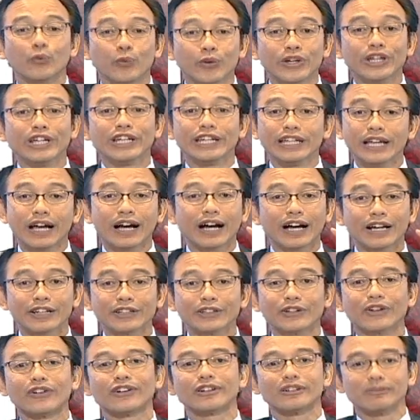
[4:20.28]
we are
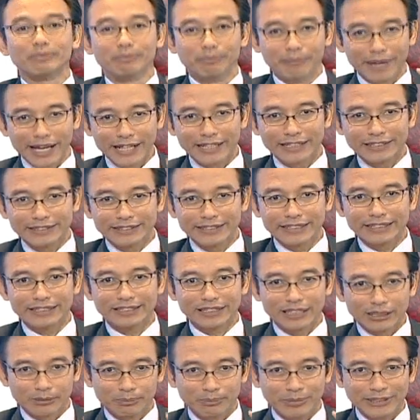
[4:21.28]
not
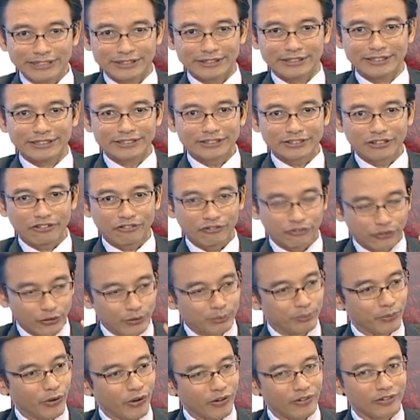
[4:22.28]
managing the business of
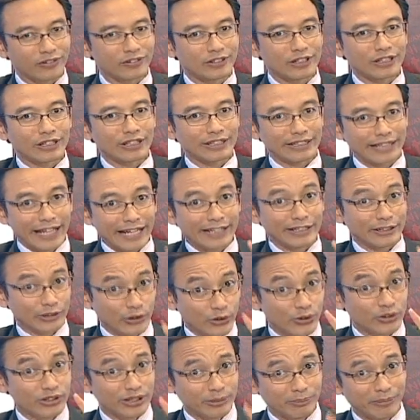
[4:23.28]
football, let
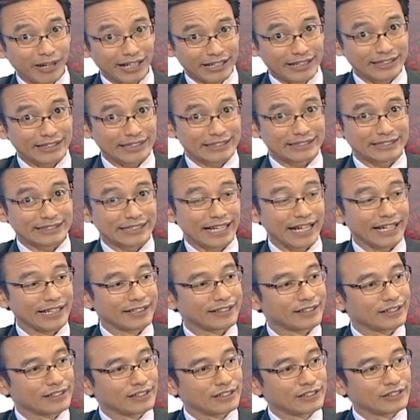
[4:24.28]
alone the marketing
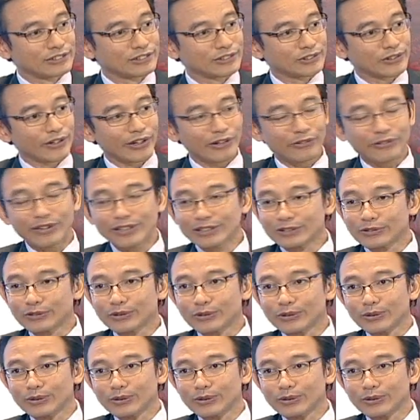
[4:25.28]
side. So I want to